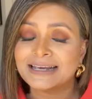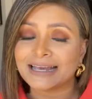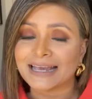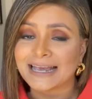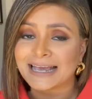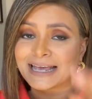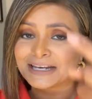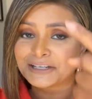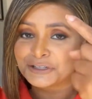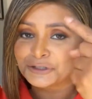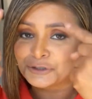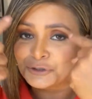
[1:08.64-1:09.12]

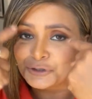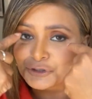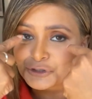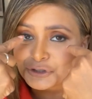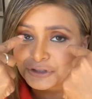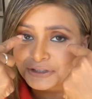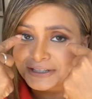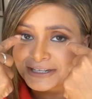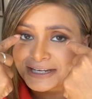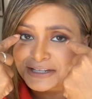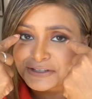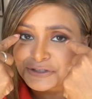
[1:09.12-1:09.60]
and
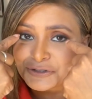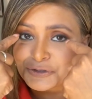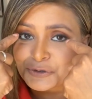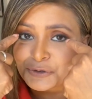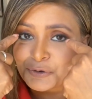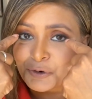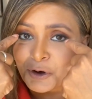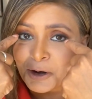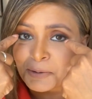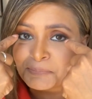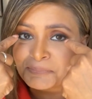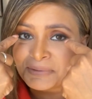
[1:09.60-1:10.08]
usually it's
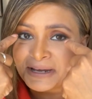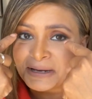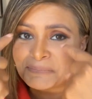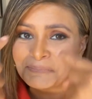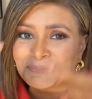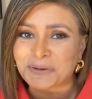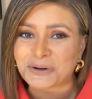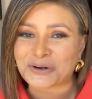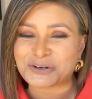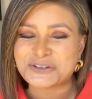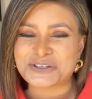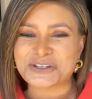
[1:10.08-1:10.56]
through our
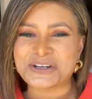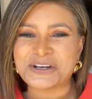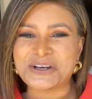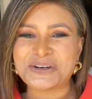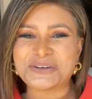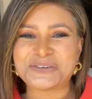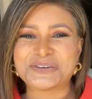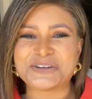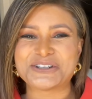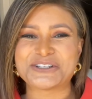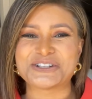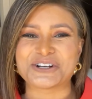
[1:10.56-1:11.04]
peepers,
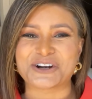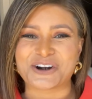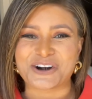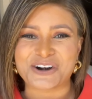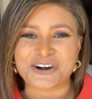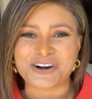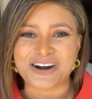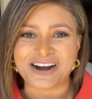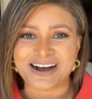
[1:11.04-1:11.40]
which are our